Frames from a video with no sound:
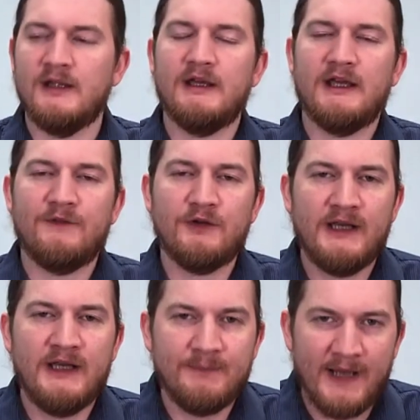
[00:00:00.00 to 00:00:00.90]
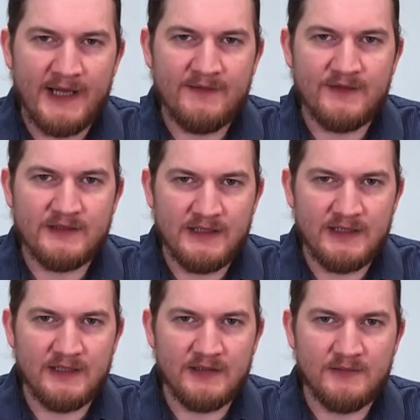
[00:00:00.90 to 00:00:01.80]
If you're getting pain in the
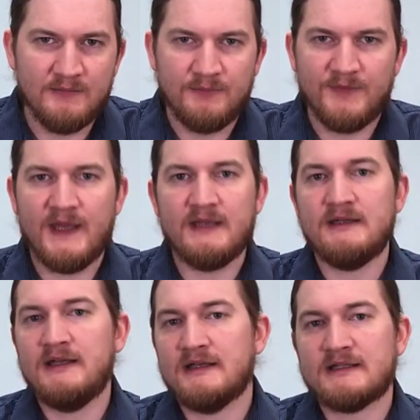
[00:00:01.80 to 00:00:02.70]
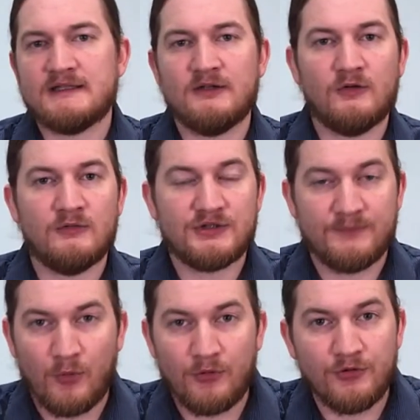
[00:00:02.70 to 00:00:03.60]
knee, but that knee can still
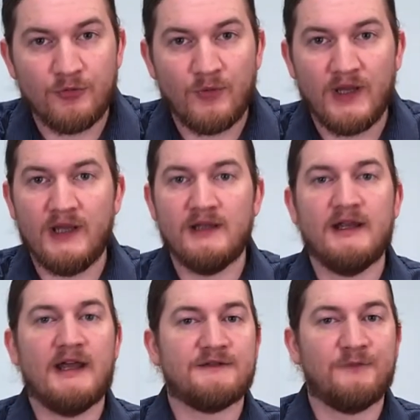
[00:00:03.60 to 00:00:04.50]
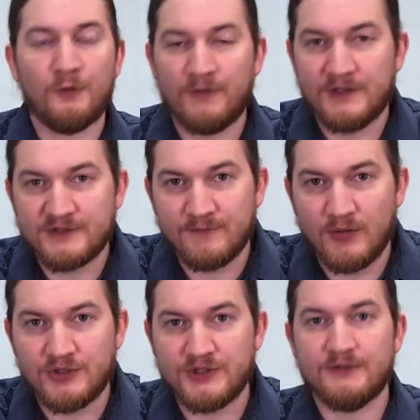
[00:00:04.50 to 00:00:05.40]
support your weight, it has full range of
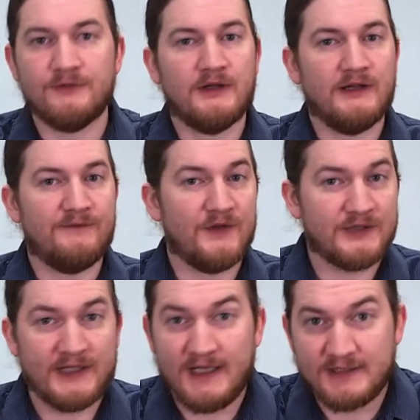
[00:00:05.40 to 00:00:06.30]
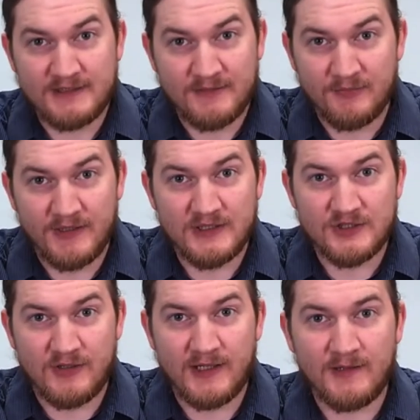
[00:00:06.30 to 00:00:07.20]
motion, it feels like it has its complete
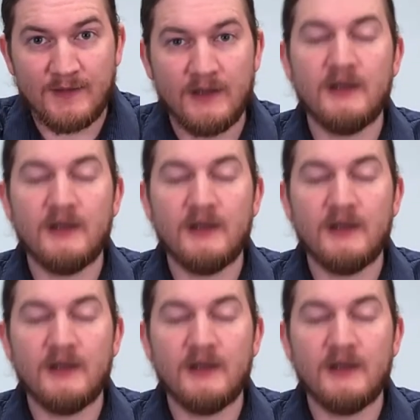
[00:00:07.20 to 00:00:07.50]
strength,